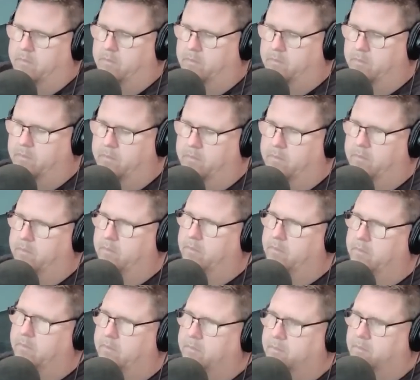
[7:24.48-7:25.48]

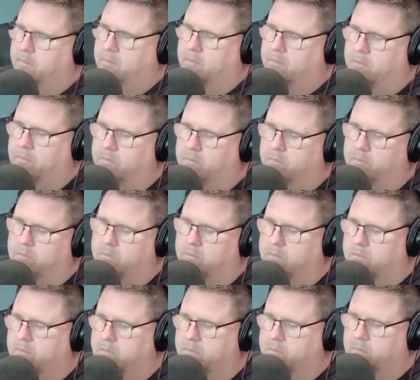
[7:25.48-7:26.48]

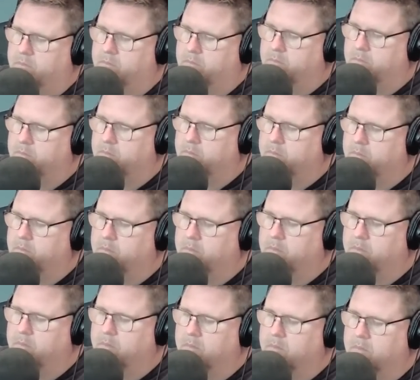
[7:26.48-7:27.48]

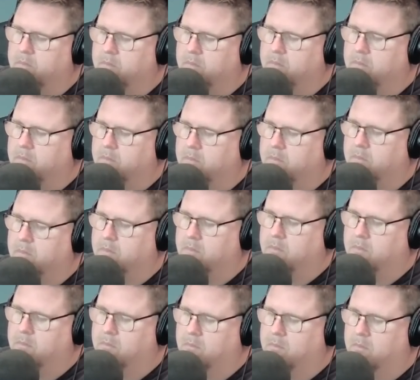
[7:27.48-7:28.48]

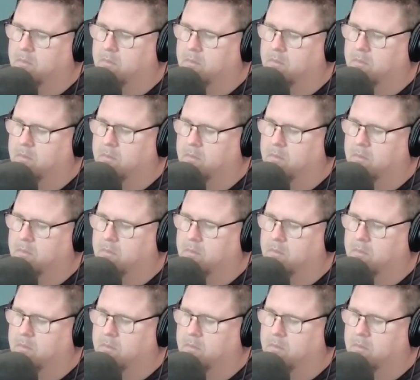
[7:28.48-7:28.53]
This person isn't speaking.